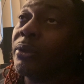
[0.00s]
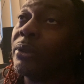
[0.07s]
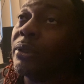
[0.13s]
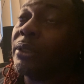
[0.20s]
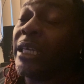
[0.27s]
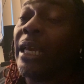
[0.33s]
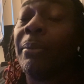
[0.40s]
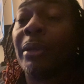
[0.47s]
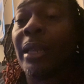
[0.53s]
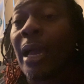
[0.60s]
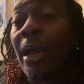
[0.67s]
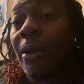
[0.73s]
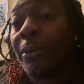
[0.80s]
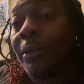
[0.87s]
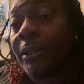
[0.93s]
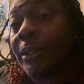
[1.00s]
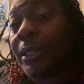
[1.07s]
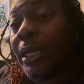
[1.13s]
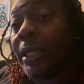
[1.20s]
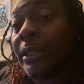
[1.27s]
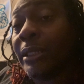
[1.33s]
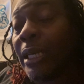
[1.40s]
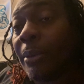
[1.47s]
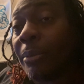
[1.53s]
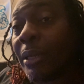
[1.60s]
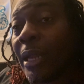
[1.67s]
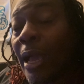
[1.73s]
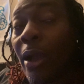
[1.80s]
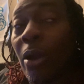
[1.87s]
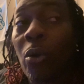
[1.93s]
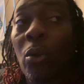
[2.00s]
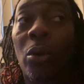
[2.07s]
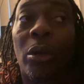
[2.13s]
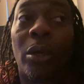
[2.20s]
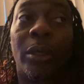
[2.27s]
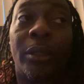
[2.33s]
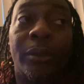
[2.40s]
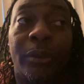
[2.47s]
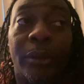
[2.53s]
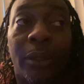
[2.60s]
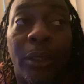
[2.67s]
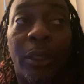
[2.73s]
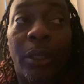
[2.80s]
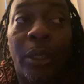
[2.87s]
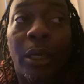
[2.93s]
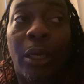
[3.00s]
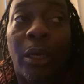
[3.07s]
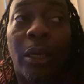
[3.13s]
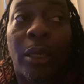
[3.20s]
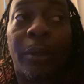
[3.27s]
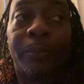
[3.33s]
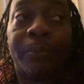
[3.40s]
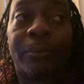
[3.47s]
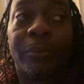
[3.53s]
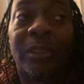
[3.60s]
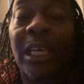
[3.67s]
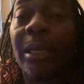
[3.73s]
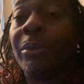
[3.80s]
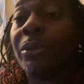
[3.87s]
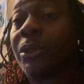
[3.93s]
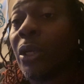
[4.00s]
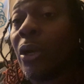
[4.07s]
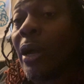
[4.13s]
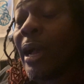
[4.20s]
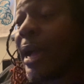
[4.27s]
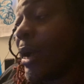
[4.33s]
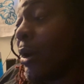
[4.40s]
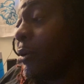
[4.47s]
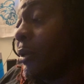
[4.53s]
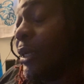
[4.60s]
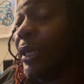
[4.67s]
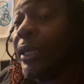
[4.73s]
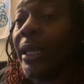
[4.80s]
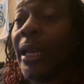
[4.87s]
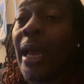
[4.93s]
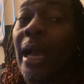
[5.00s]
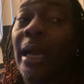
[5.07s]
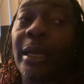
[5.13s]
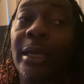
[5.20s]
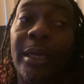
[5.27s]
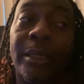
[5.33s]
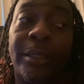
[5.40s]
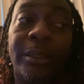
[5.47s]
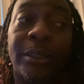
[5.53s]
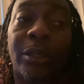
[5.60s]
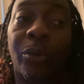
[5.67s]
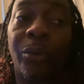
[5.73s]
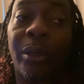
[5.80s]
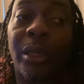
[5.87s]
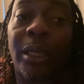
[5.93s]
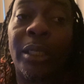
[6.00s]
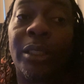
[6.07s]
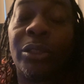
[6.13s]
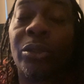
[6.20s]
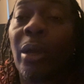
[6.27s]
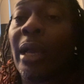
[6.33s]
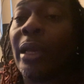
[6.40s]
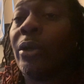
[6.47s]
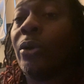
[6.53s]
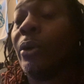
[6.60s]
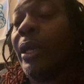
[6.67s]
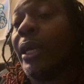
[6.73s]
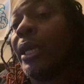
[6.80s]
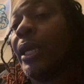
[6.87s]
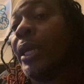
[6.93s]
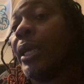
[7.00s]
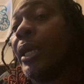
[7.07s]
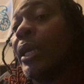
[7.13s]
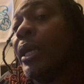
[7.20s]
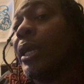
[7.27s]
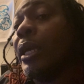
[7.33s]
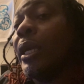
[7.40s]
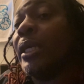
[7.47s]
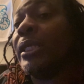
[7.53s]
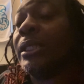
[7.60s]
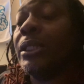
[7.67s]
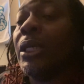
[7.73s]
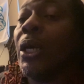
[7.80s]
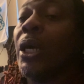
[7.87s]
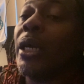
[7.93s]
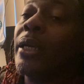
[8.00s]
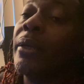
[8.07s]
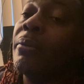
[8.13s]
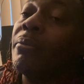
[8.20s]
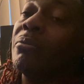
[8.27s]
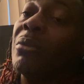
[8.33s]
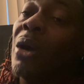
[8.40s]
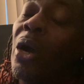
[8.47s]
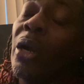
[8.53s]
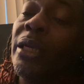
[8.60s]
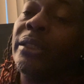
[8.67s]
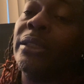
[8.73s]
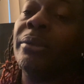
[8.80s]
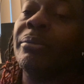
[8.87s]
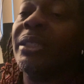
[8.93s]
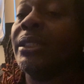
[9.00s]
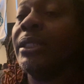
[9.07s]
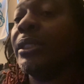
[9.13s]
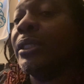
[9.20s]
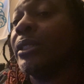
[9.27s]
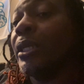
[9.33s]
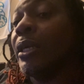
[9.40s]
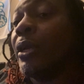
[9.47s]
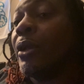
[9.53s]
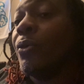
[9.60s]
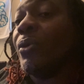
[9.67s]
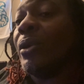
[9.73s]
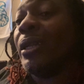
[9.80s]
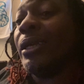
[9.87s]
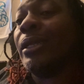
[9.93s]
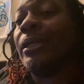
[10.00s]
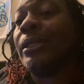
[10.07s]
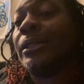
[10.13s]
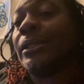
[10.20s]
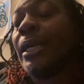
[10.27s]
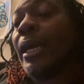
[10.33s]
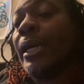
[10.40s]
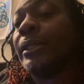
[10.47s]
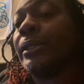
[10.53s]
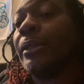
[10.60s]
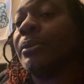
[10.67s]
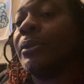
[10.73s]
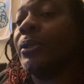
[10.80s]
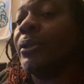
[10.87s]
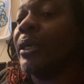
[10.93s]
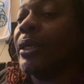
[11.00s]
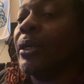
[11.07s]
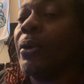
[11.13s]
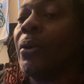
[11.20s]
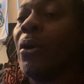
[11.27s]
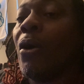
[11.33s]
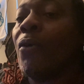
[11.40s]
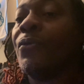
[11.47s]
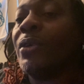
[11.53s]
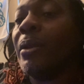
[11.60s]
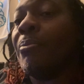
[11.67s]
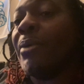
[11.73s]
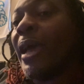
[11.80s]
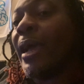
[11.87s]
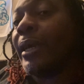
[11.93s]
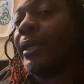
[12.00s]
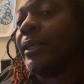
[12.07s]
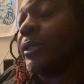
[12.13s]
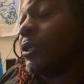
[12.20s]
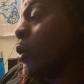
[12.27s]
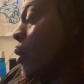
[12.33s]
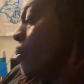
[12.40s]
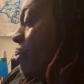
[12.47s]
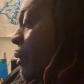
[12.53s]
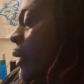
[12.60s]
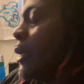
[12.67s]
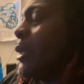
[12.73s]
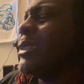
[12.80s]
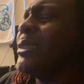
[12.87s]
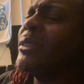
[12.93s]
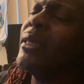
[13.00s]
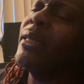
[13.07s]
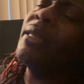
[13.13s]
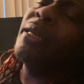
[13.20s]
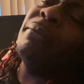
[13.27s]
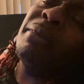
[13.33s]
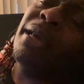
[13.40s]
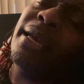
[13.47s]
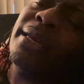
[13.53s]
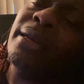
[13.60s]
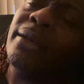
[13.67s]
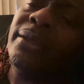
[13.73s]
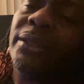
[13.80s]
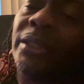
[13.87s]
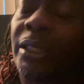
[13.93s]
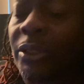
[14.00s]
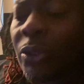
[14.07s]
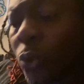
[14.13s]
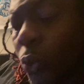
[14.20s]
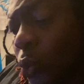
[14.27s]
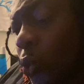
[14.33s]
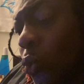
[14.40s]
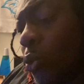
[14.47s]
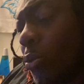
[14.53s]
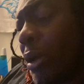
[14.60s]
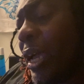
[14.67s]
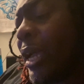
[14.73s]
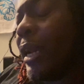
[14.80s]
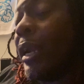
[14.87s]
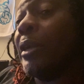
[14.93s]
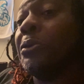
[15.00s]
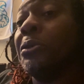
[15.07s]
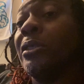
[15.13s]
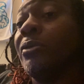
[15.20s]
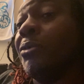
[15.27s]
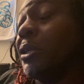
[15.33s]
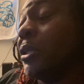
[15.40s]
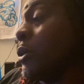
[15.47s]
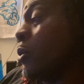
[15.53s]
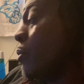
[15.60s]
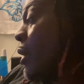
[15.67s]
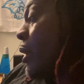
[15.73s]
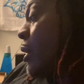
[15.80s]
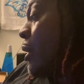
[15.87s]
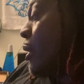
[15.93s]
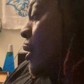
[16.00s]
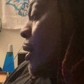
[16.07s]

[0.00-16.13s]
table out, cutting table out, or table saw out, and then I'll cut this acrylic so I can go ahead and start marking some of these relentless signs up so they can go off in the back of the door. But until then, man, y'all stay tuned, man. I know this video right here,